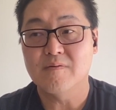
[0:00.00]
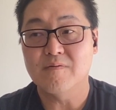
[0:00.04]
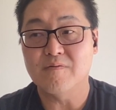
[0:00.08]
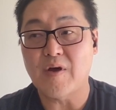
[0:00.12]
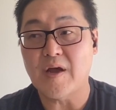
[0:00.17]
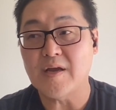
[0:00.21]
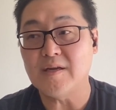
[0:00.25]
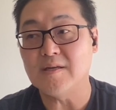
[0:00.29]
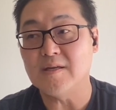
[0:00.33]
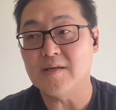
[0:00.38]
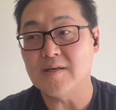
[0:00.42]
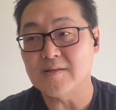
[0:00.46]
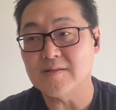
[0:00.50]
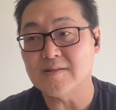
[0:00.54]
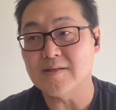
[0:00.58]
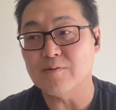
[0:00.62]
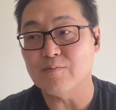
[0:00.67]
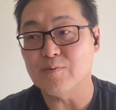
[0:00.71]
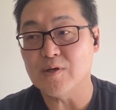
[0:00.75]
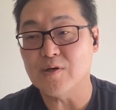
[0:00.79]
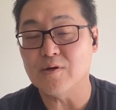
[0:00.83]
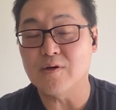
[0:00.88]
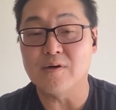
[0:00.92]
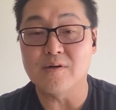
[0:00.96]
findings
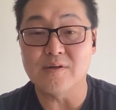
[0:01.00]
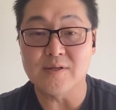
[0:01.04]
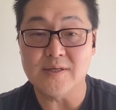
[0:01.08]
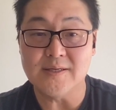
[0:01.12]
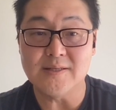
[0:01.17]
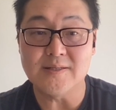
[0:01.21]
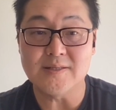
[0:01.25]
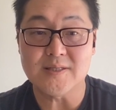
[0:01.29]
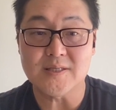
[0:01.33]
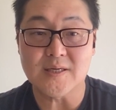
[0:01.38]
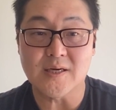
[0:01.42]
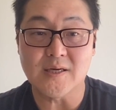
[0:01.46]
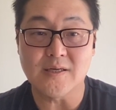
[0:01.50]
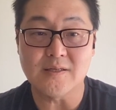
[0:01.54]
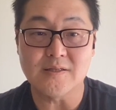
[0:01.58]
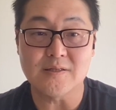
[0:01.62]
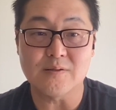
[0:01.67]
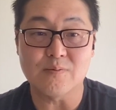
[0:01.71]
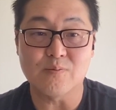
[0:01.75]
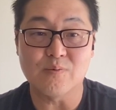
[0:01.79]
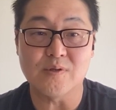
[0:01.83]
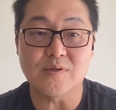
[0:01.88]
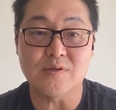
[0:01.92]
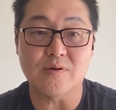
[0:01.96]
that we call
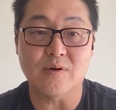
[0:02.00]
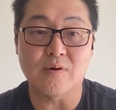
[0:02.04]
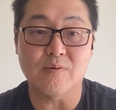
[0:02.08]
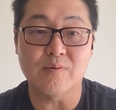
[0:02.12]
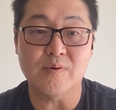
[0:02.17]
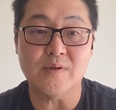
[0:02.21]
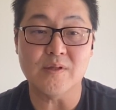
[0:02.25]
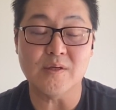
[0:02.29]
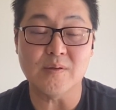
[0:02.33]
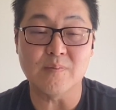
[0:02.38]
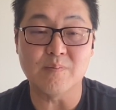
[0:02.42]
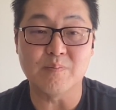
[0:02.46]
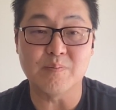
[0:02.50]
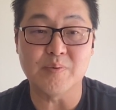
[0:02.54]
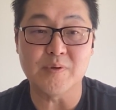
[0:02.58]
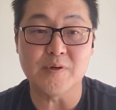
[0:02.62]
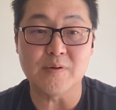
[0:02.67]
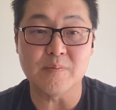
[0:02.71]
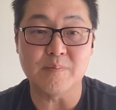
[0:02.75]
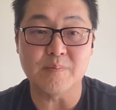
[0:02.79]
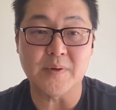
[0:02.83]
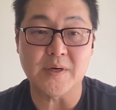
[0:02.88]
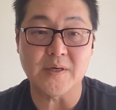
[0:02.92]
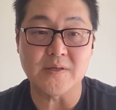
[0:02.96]
insights, which are really
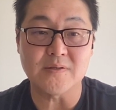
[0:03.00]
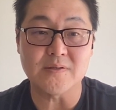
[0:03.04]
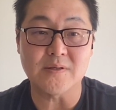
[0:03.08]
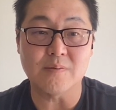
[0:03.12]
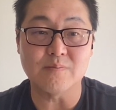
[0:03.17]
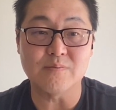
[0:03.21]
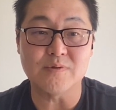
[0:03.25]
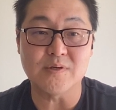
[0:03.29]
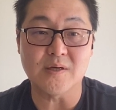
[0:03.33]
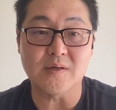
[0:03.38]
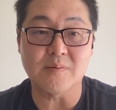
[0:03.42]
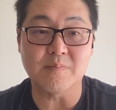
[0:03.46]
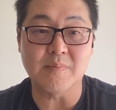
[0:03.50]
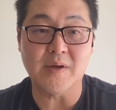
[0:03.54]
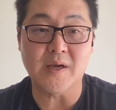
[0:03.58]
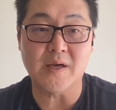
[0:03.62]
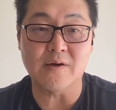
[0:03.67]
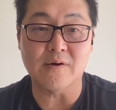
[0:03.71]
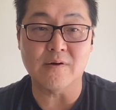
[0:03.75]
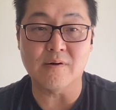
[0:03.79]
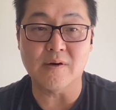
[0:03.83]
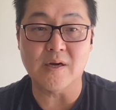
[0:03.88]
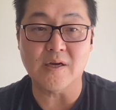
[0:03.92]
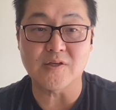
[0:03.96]
built by subject
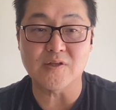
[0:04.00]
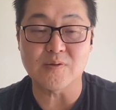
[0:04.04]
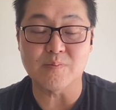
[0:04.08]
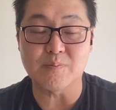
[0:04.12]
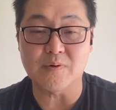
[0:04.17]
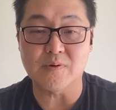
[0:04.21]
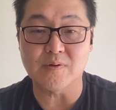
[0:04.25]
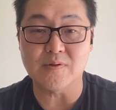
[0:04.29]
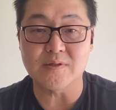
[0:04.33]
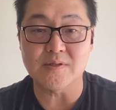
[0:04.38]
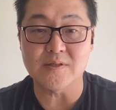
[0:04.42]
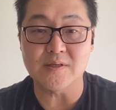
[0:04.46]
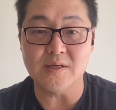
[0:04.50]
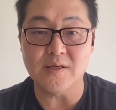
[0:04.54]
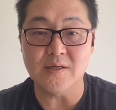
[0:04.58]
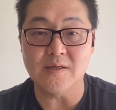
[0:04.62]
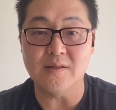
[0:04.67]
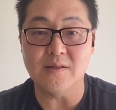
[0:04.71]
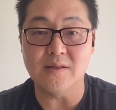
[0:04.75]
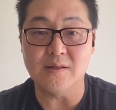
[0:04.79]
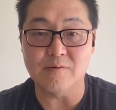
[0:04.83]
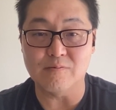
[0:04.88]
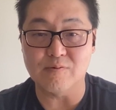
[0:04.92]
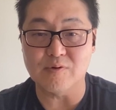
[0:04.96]
matter experts
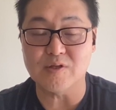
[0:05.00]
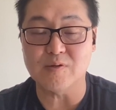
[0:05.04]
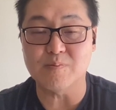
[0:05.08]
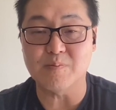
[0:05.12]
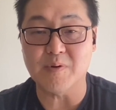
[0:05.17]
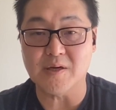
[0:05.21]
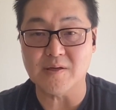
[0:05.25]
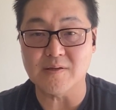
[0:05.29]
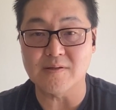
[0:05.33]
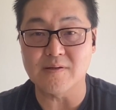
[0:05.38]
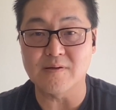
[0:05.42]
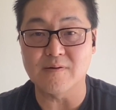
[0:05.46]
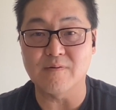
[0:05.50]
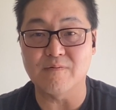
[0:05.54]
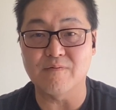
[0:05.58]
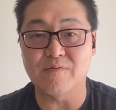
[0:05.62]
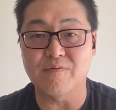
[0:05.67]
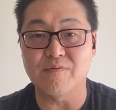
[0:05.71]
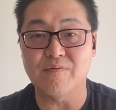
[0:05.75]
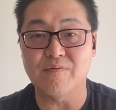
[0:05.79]
in the respective